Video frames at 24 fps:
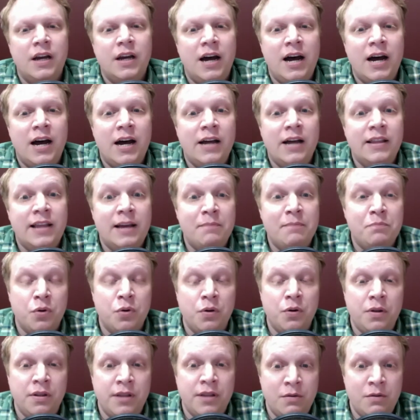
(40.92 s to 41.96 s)

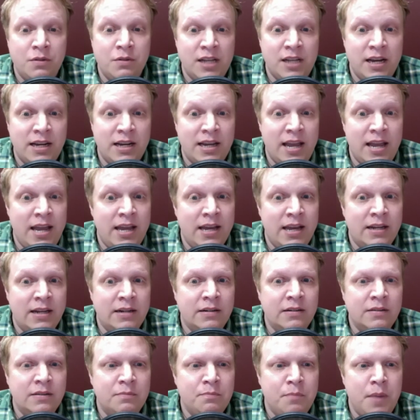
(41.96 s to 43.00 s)
that was at
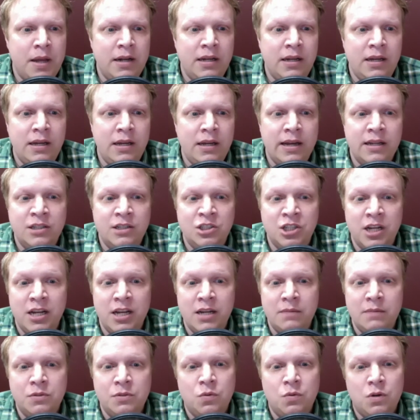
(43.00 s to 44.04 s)
Cannes, Benny and
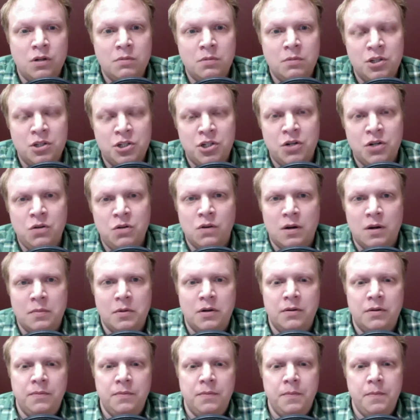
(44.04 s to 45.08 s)
James. Welcome to the show, Robert.